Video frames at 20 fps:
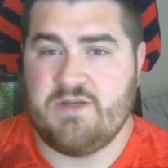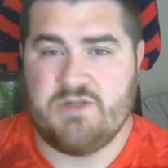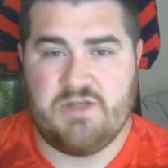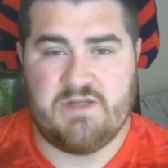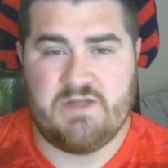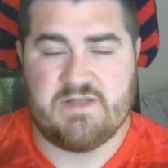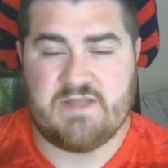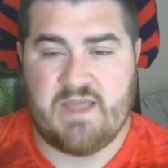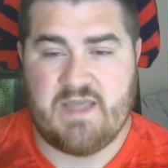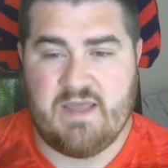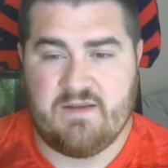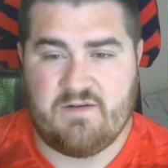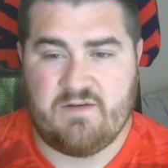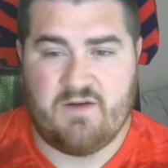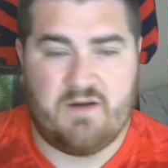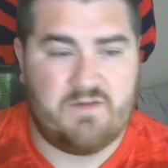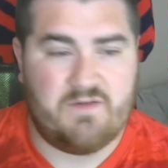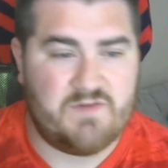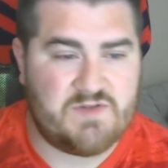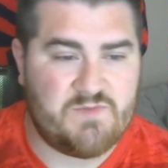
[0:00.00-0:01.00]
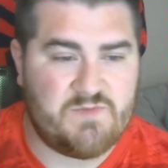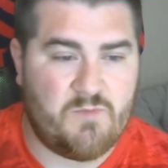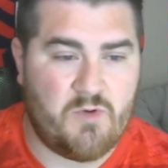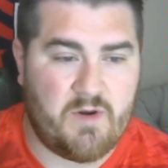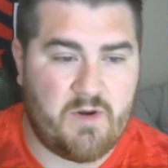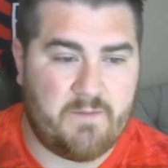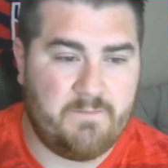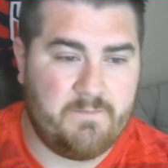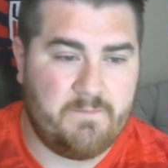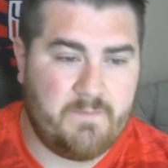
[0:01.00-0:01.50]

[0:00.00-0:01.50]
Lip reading: Jeez, can't talk this morning.